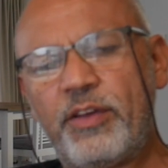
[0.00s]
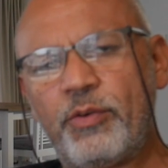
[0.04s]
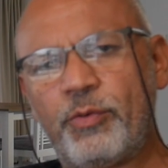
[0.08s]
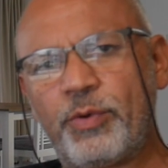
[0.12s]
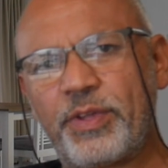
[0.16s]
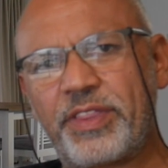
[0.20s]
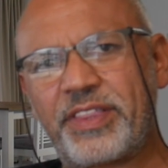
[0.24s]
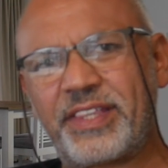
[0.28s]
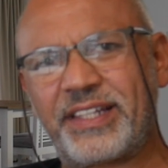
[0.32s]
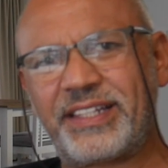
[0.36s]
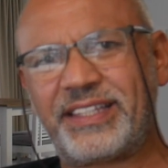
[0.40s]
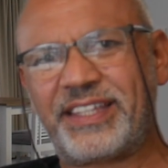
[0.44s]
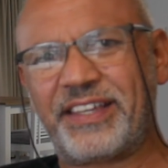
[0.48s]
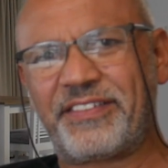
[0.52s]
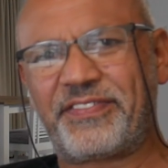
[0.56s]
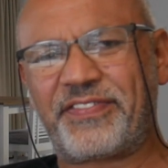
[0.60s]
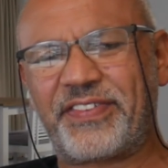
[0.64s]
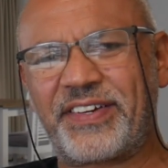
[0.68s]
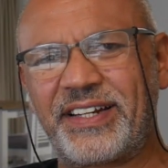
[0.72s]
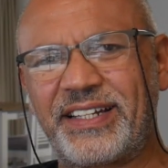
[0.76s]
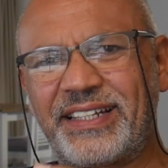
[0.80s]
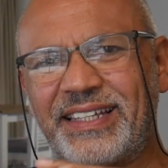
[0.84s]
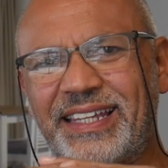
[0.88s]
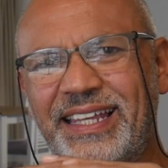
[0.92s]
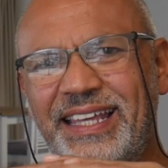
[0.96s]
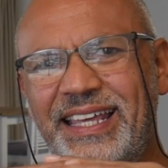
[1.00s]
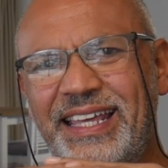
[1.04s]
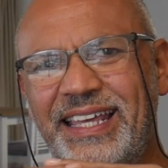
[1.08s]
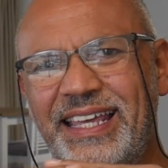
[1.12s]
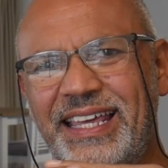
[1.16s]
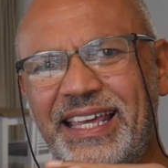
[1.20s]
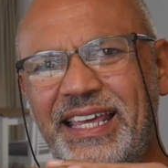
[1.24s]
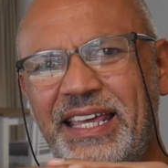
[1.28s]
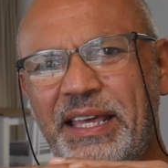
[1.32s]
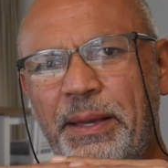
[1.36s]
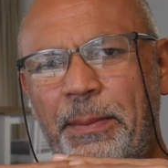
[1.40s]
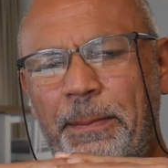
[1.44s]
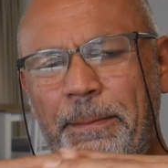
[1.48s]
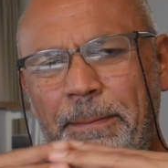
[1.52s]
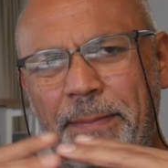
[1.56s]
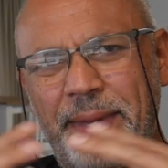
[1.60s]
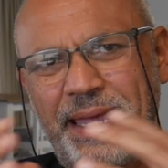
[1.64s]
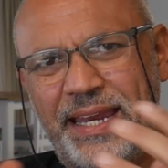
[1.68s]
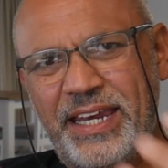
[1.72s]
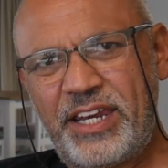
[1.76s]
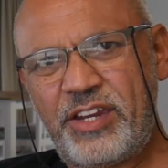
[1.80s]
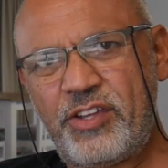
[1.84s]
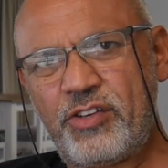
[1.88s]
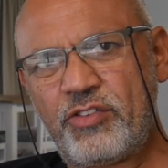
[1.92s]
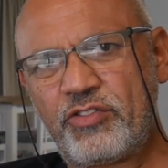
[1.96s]
with the different
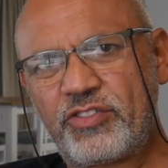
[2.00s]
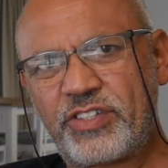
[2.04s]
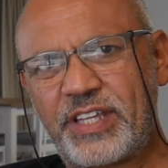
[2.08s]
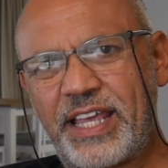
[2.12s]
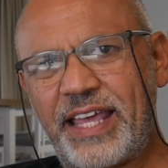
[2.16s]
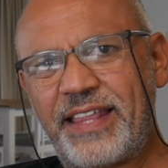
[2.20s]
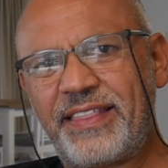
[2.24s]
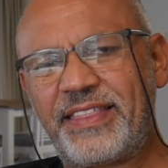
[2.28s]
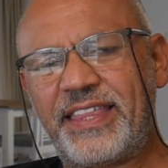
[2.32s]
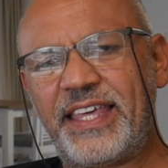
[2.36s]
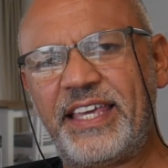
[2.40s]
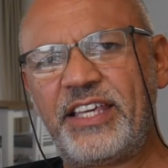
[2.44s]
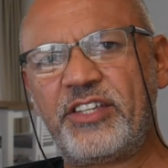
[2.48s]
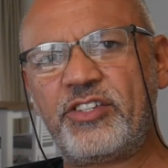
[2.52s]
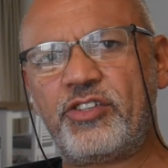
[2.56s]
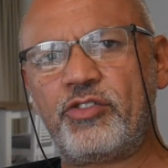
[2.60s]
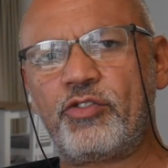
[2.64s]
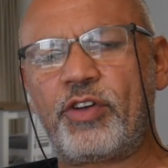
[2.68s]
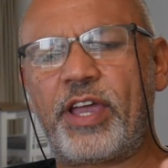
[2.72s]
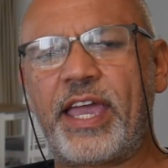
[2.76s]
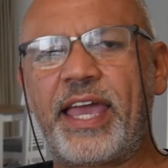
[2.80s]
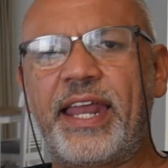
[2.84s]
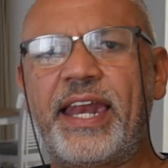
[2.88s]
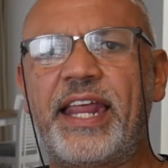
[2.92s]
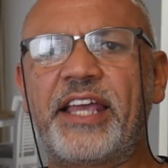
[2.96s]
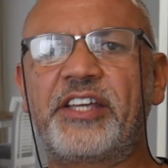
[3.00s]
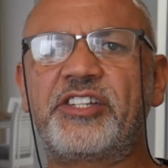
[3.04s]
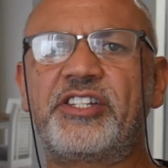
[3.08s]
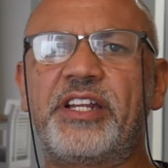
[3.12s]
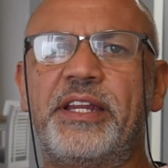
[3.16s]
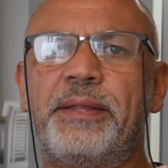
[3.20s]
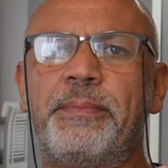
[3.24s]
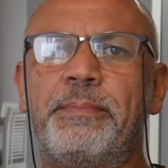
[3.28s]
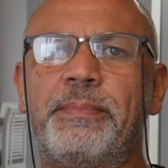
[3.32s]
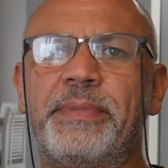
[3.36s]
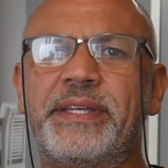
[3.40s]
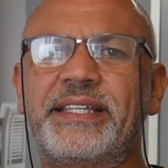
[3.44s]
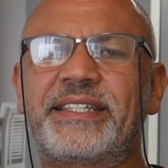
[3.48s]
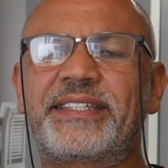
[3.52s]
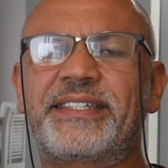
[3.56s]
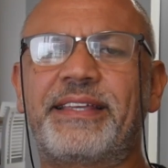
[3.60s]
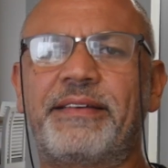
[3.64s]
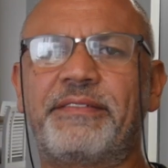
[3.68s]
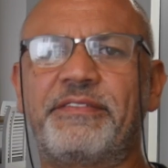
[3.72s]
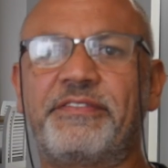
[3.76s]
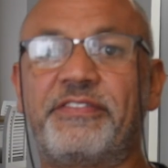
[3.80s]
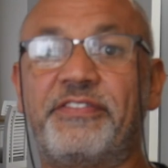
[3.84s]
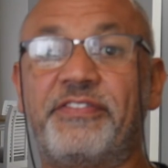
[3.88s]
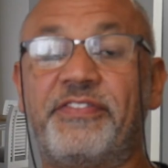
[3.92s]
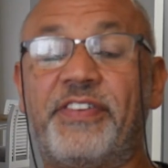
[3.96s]
menus and things, you can actually miss
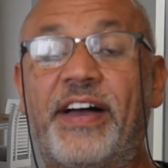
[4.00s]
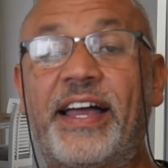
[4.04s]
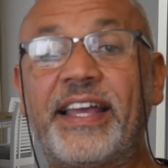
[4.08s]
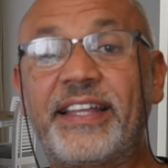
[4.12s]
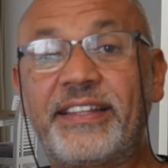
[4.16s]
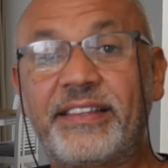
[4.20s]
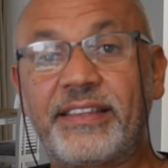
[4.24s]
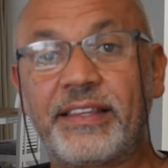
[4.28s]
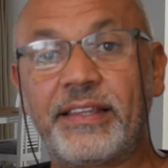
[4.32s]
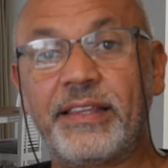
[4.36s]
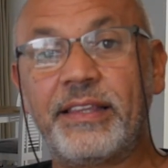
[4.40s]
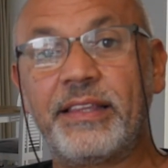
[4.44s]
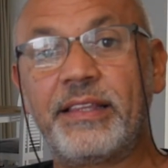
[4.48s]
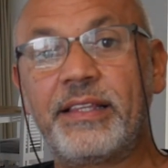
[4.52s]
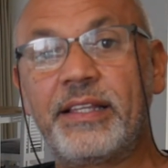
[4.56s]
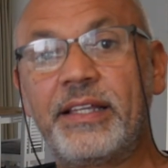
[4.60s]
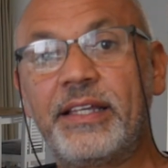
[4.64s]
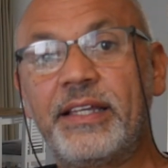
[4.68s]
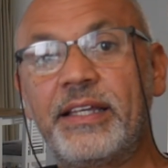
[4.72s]
some vital